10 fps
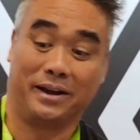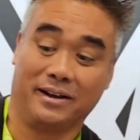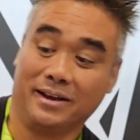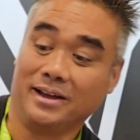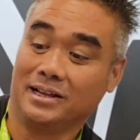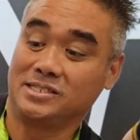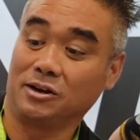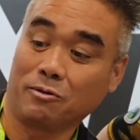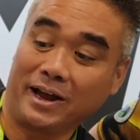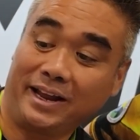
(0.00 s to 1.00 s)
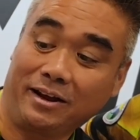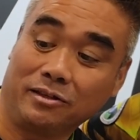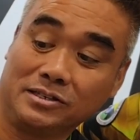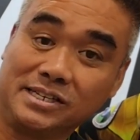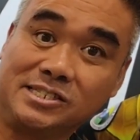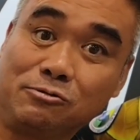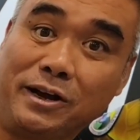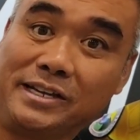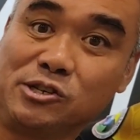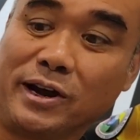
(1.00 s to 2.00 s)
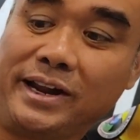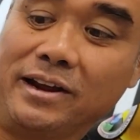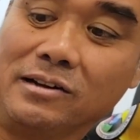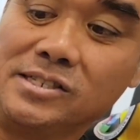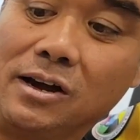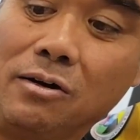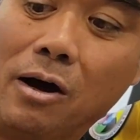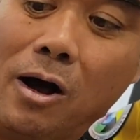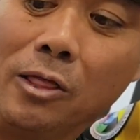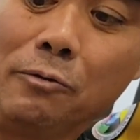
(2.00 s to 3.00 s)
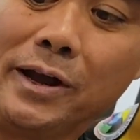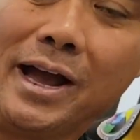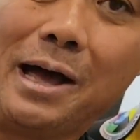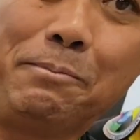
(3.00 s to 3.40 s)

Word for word: but so right here there's a switch right here. So all the way